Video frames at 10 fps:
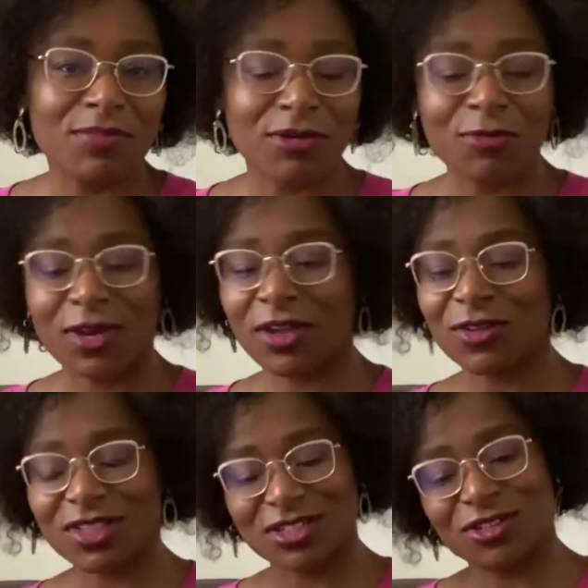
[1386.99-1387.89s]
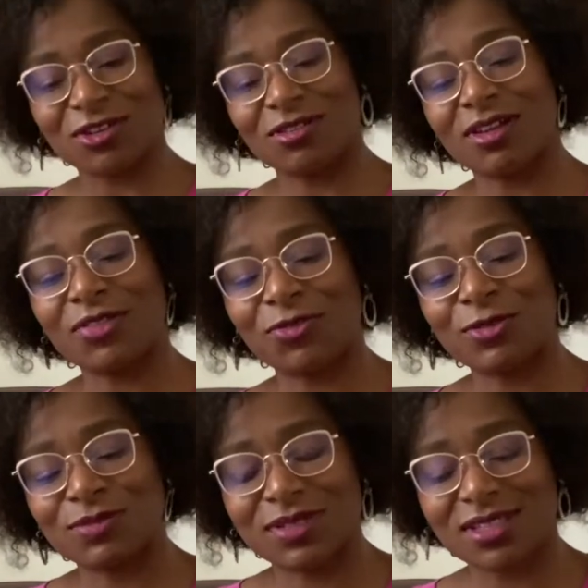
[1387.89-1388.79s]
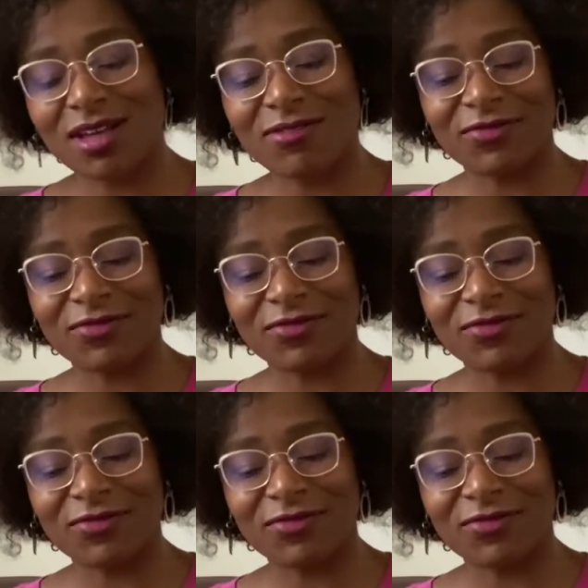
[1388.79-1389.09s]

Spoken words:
And when I got this journal, I thought to myself,